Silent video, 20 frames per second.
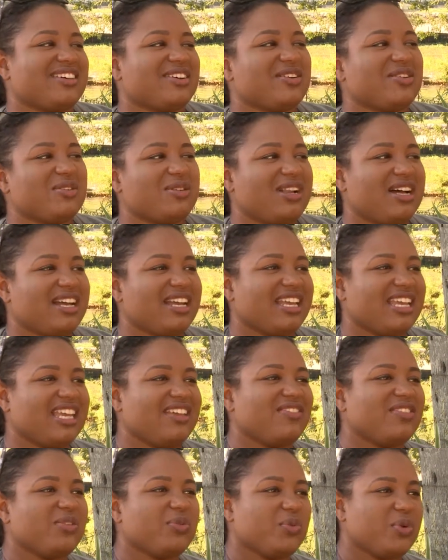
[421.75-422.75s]
though, like
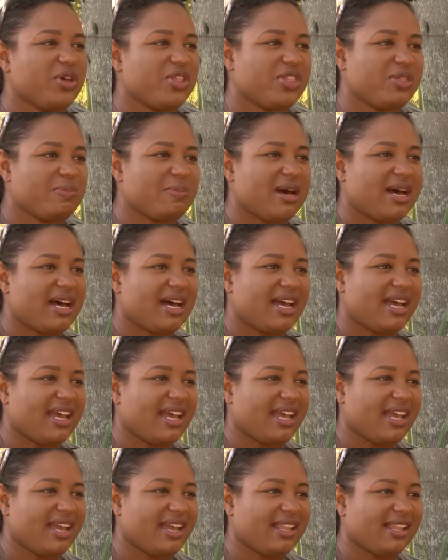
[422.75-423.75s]
even with
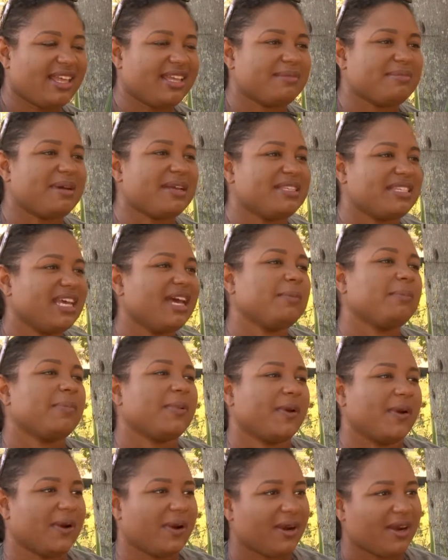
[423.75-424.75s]
my
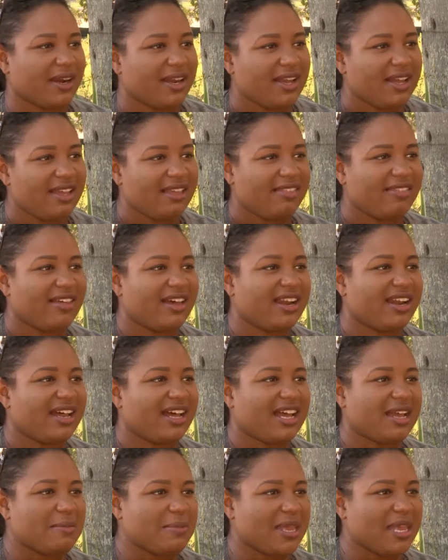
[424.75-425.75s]
temper, that
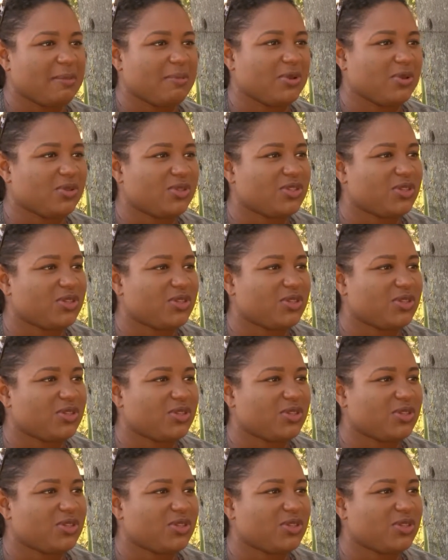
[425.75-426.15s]
I'm able